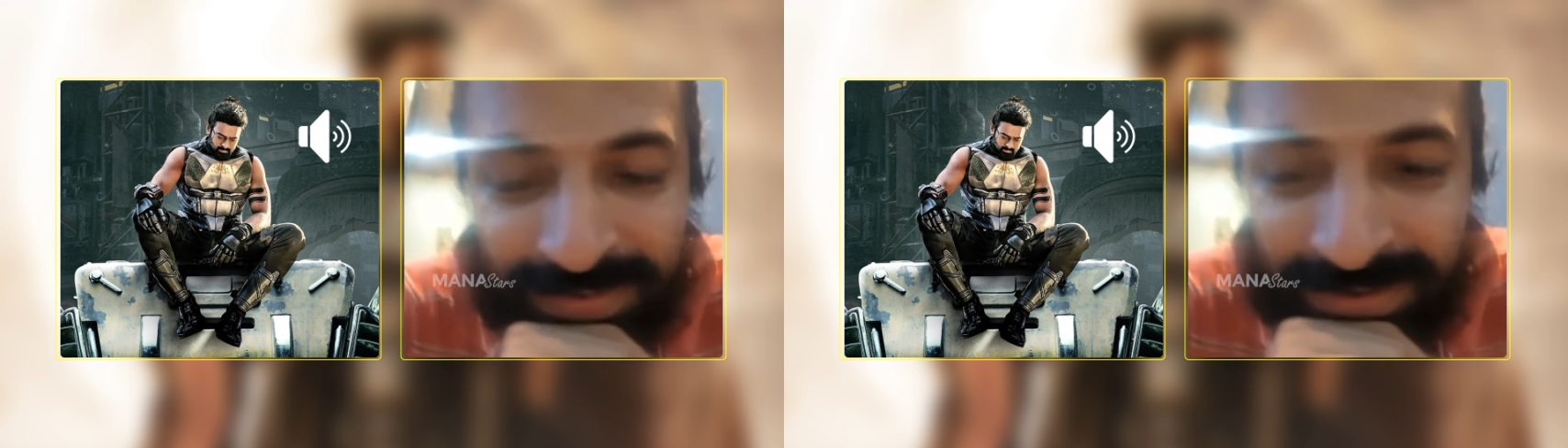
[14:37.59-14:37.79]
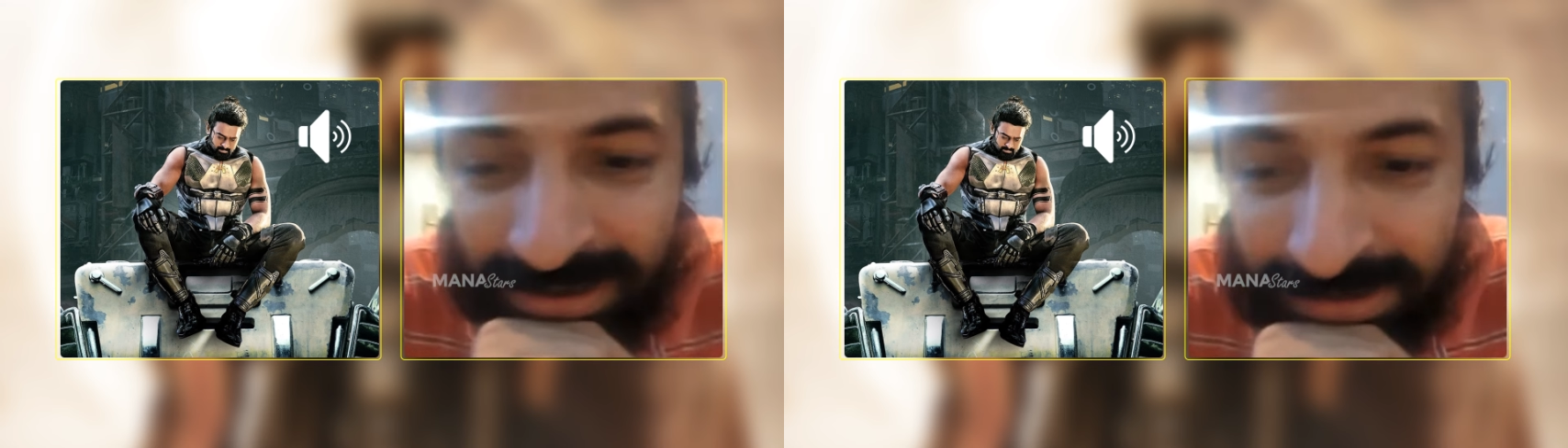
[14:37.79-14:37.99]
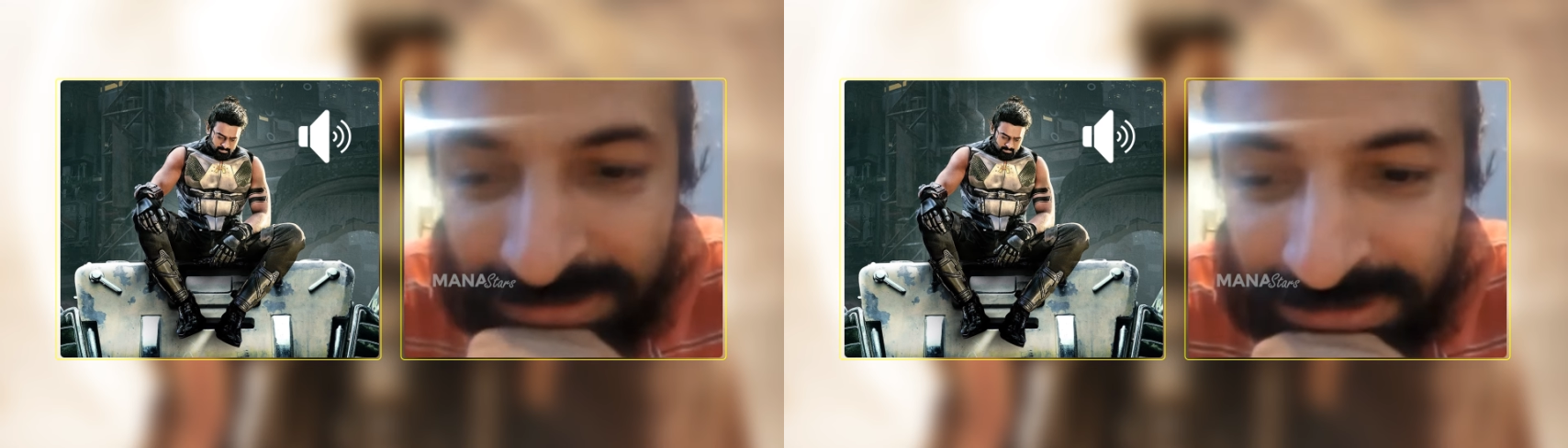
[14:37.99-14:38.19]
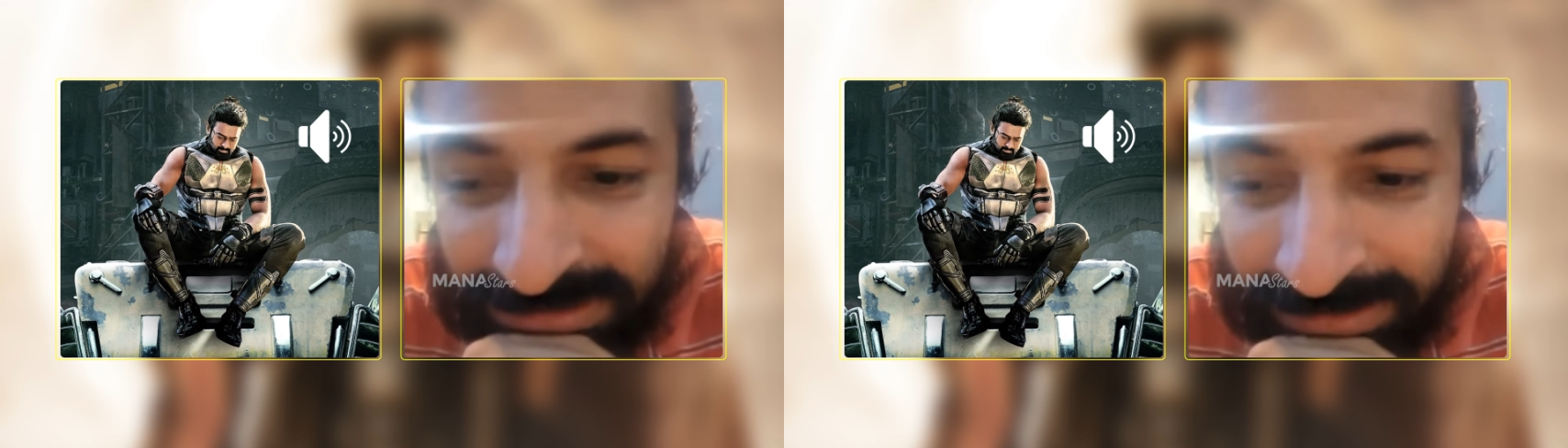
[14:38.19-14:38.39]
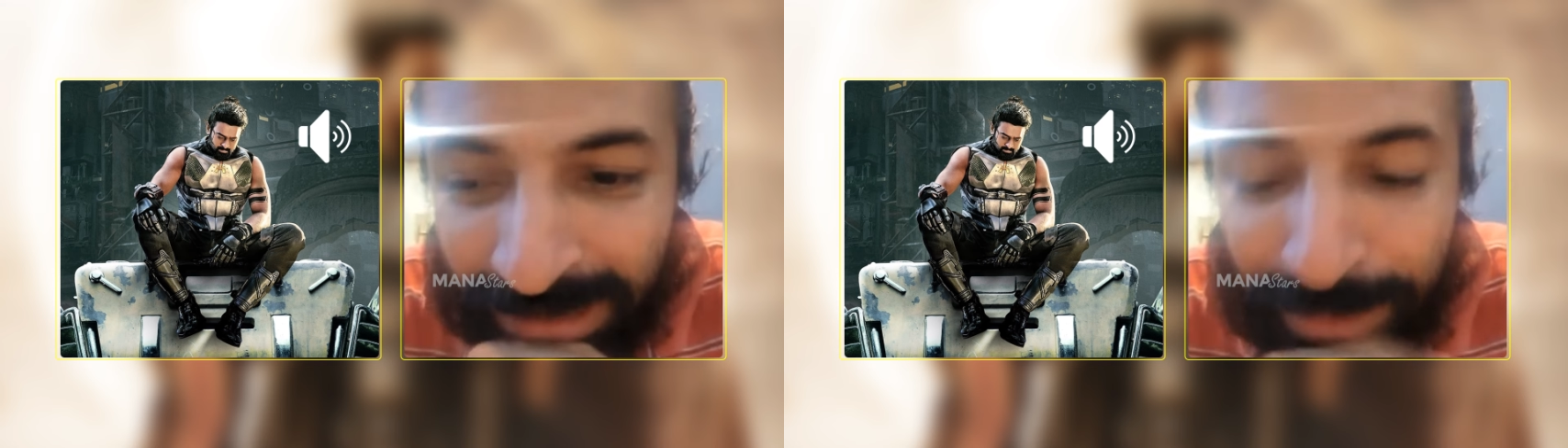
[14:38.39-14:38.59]
assure you,
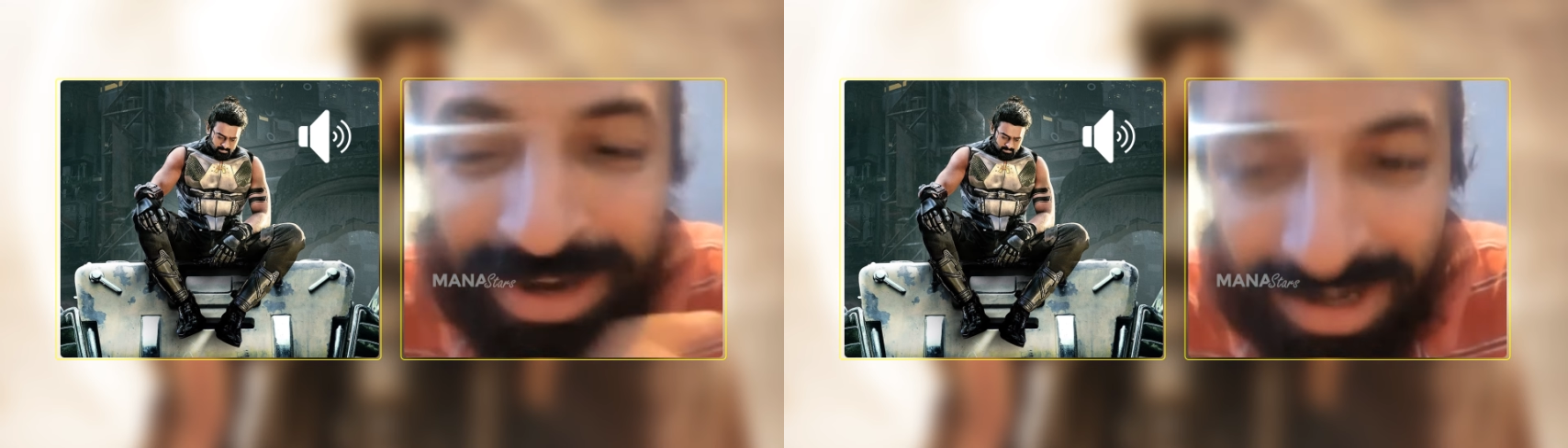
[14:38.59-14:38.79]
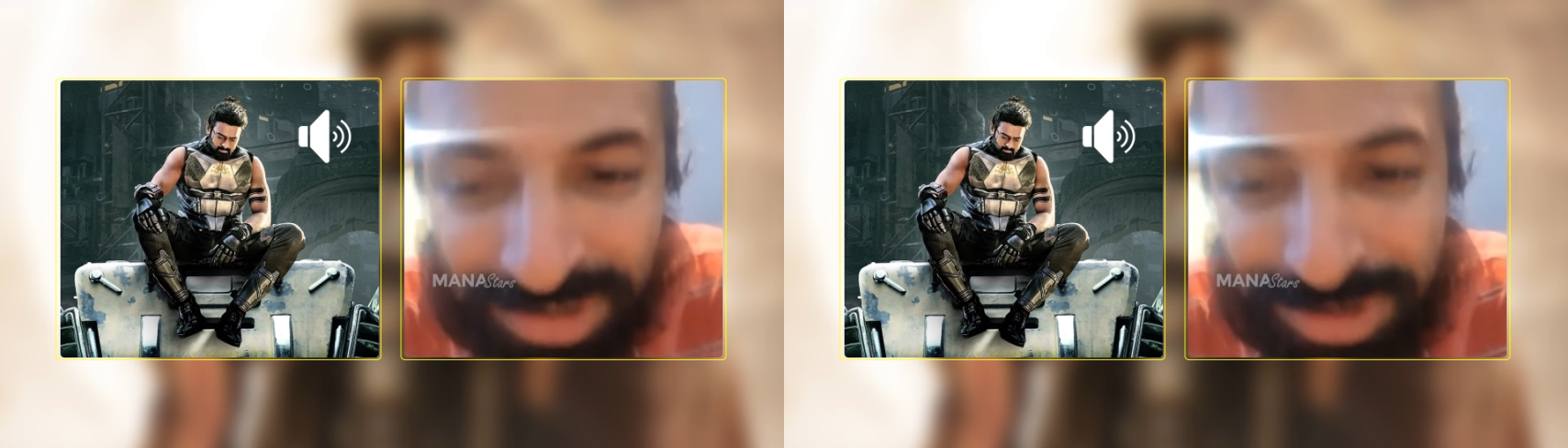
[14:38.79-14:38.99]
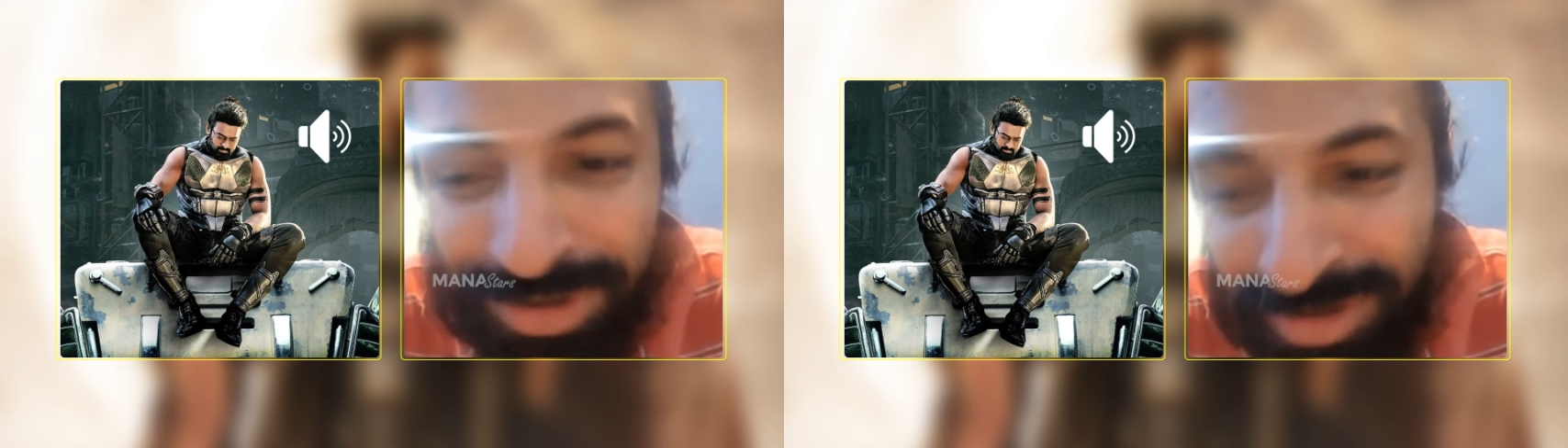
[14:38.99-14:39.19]
anta cheppalem nenu,